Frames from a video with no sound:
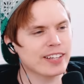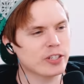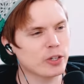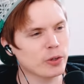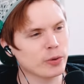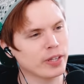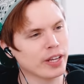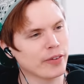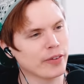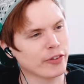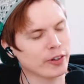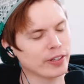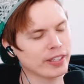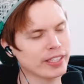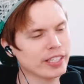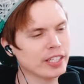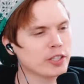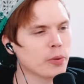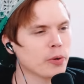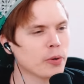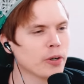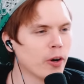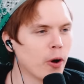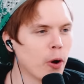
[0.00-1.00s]
It's too difficult. I
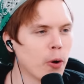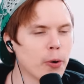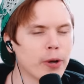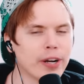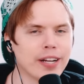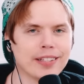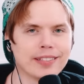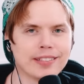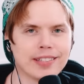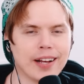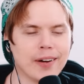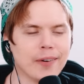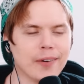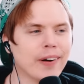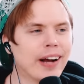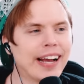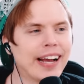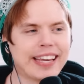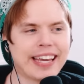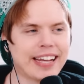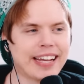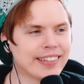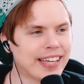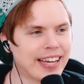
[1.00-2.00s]
just want to know who it is now.
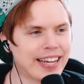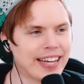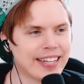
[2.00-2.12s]
I can't